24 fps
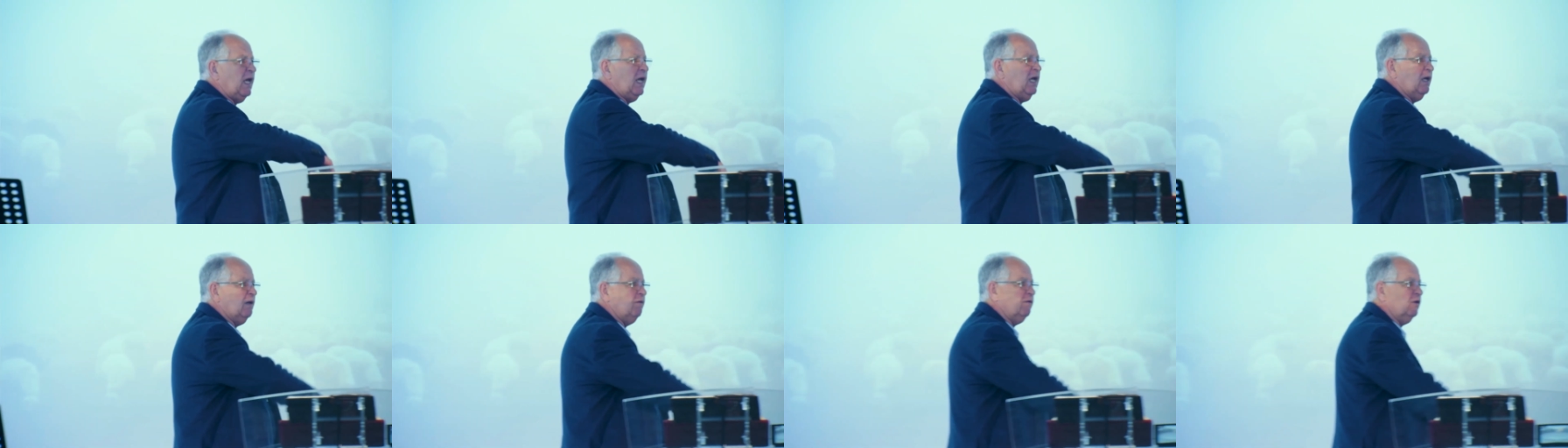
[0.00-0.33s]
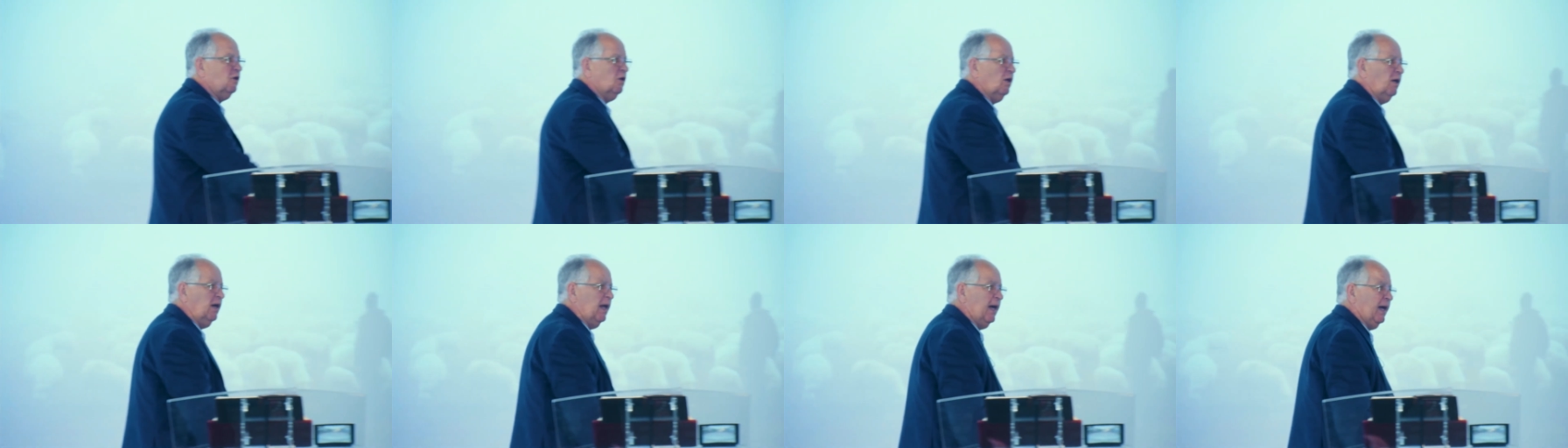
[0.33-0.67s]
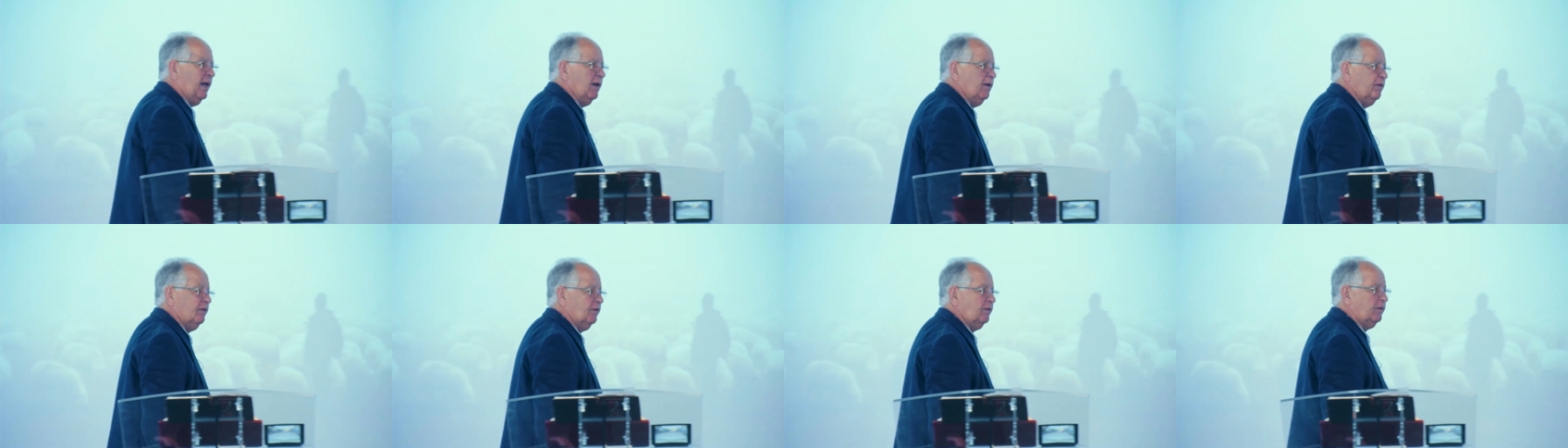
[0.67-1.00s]
day of your
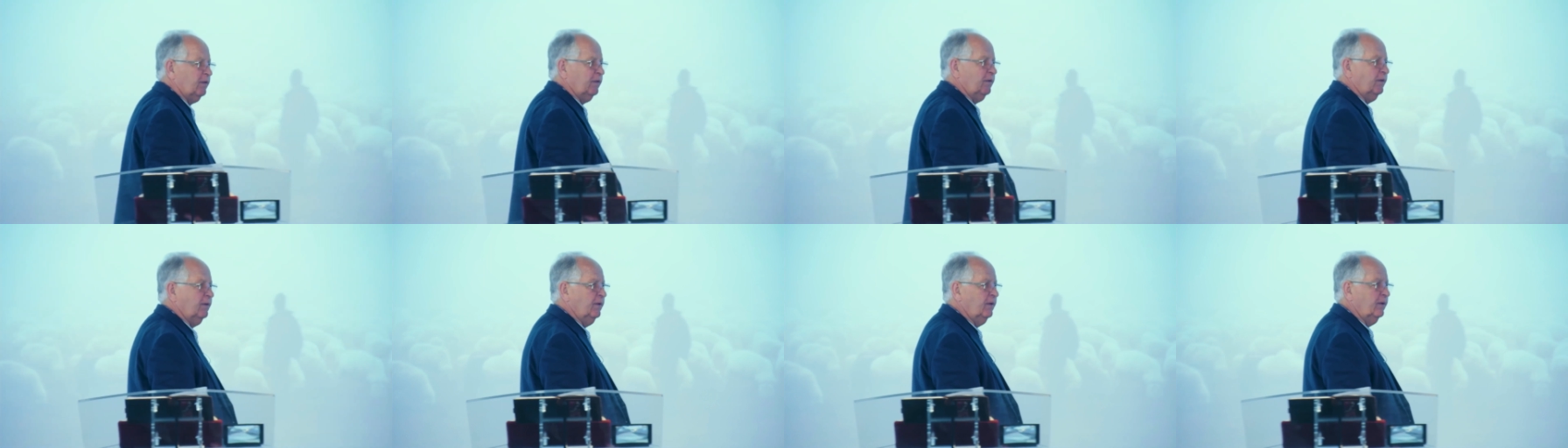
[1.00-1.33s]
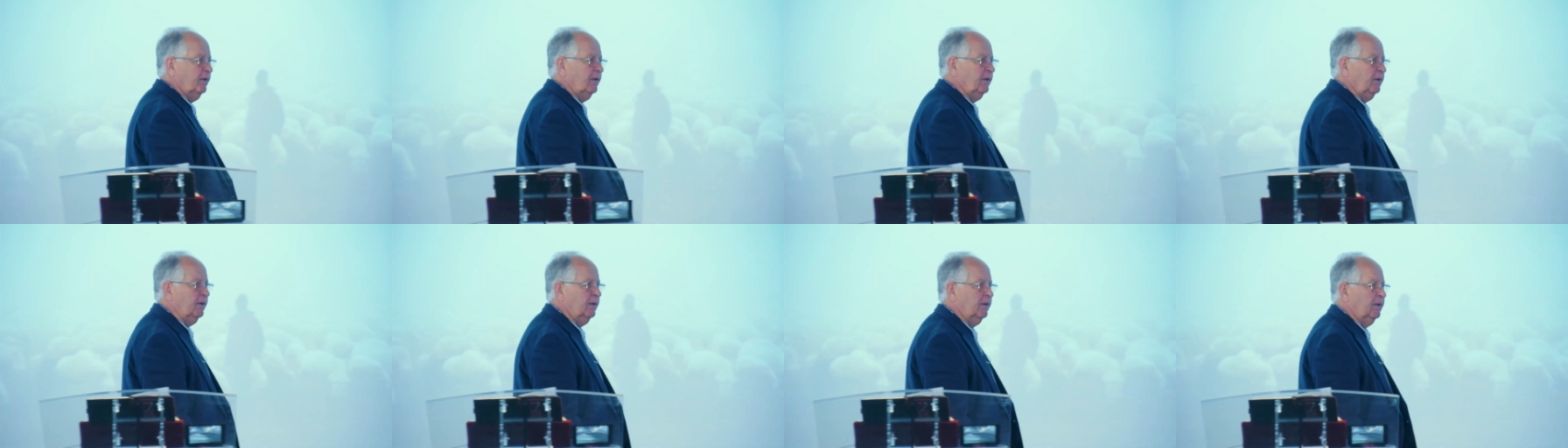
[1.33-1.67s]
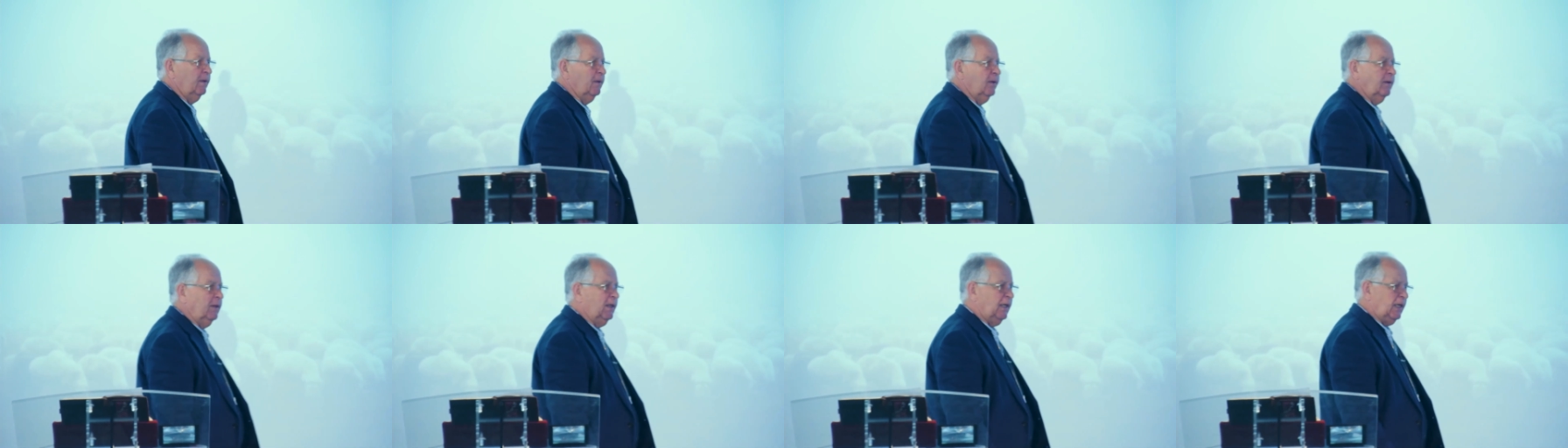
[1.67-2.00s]
life.
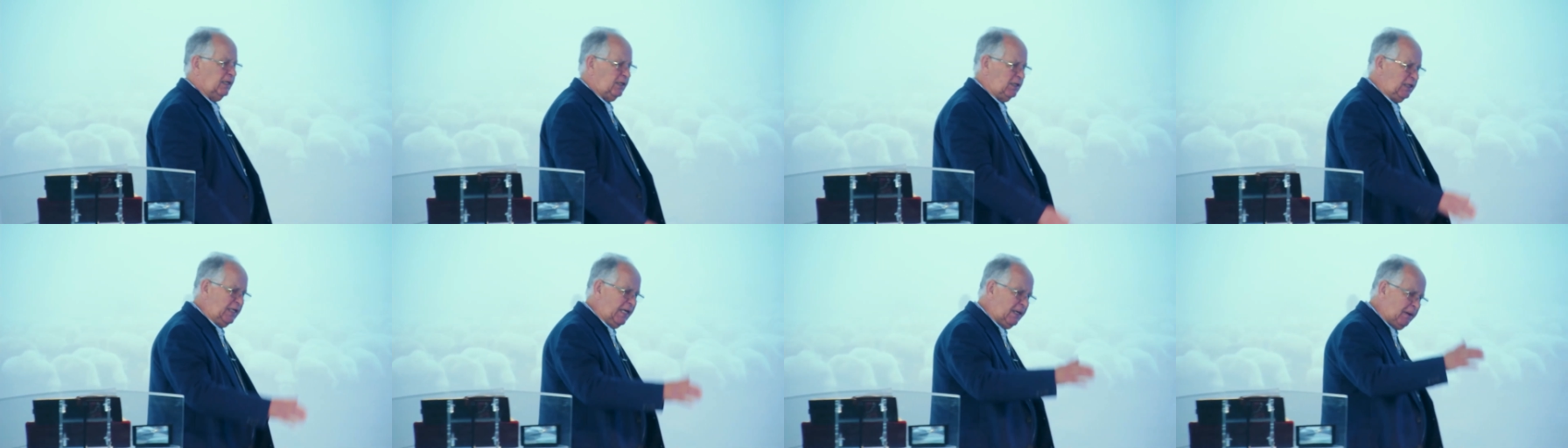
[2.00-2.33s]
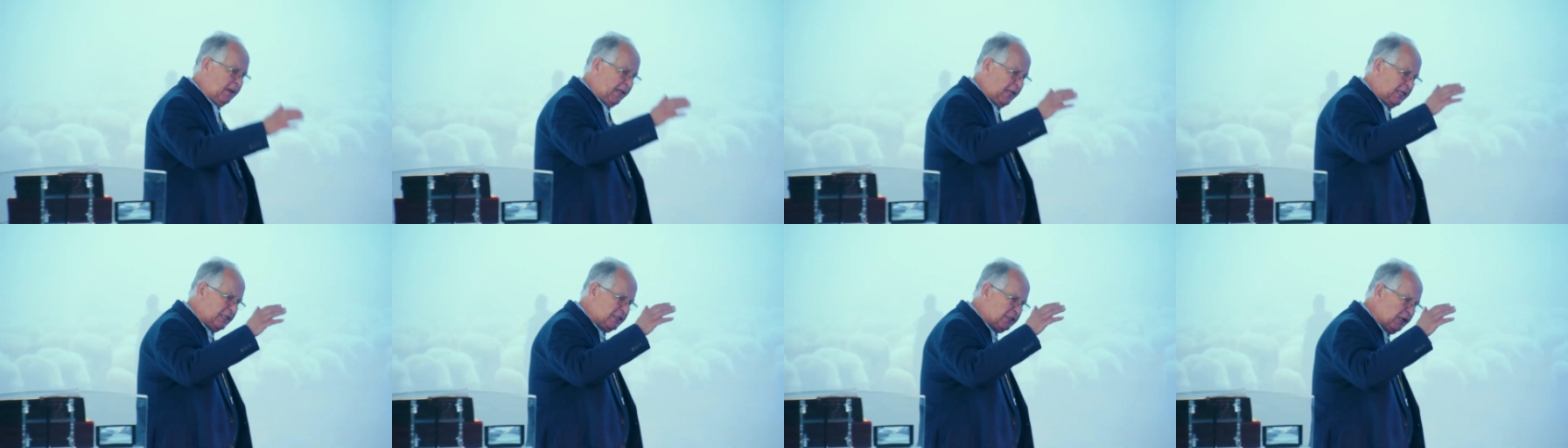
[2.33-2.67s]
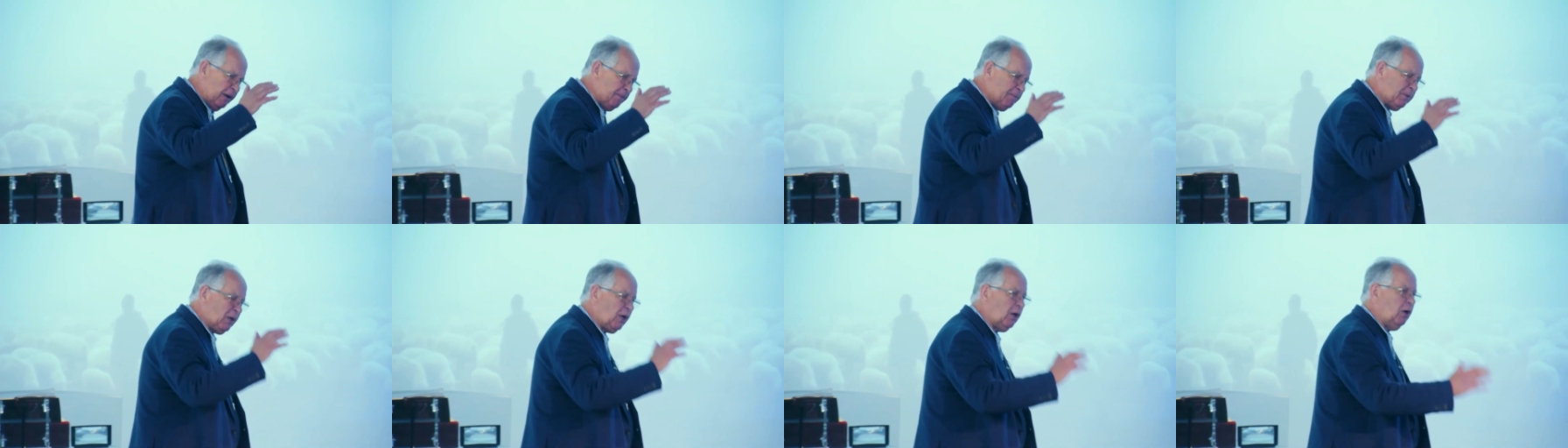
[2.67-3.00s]
He's, he's
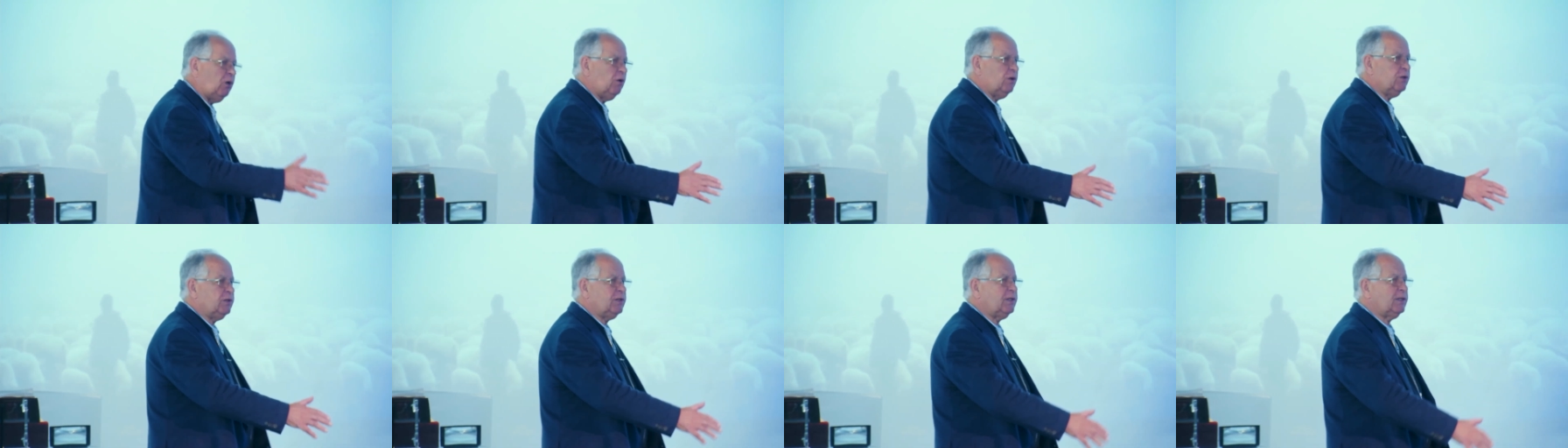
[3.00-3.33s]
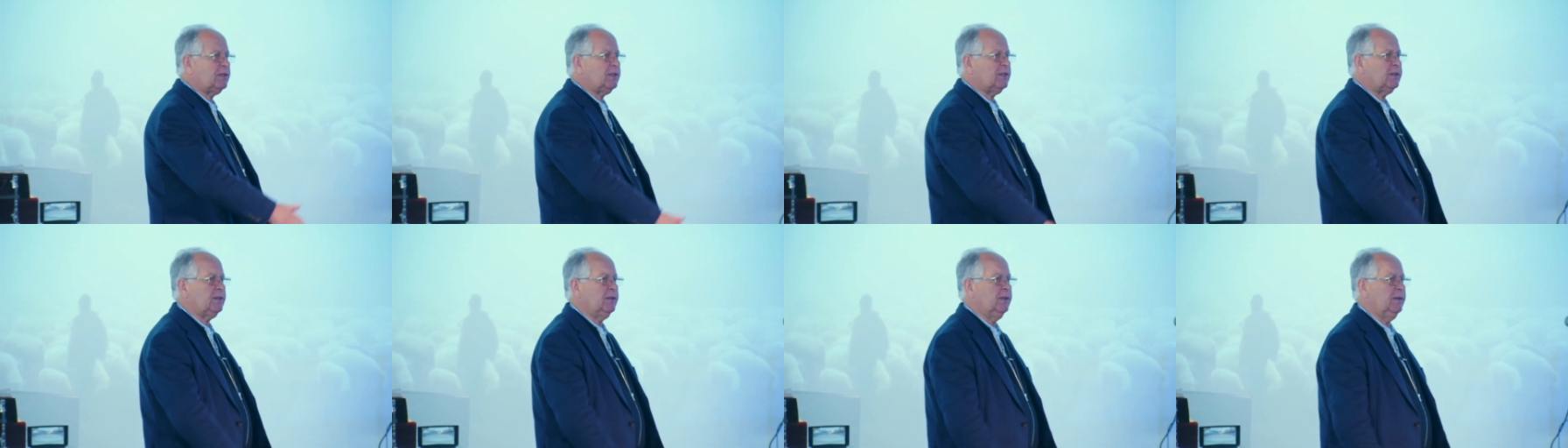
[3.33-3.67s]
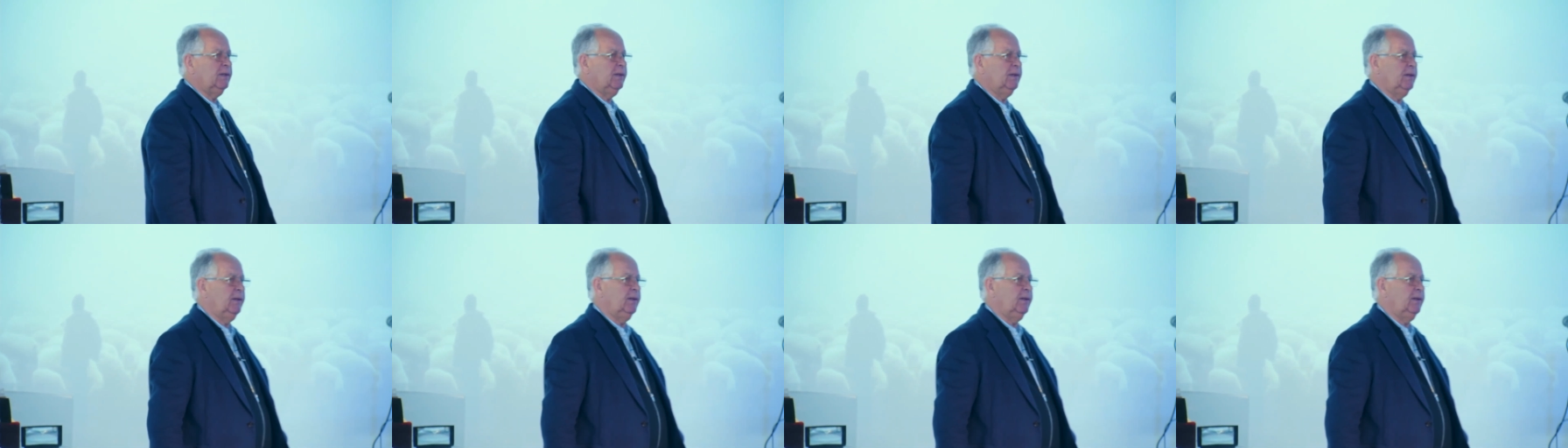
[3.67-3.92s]
up close